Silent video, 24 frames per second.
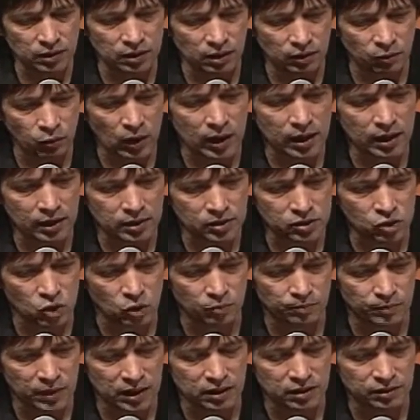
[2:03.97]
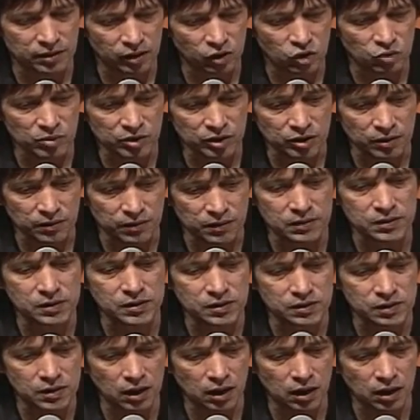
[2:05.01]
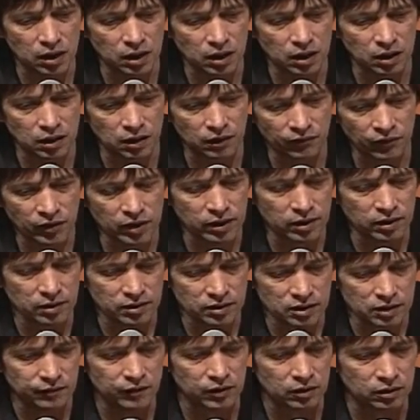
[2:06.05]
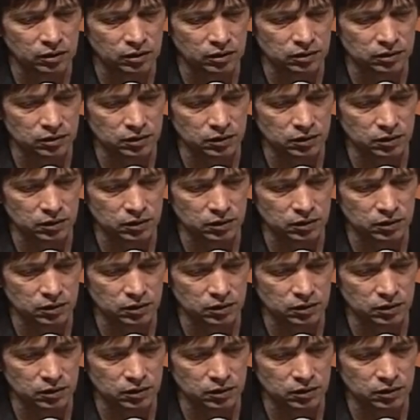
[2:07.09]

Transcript: why I stopped making documentary? This is a very difficult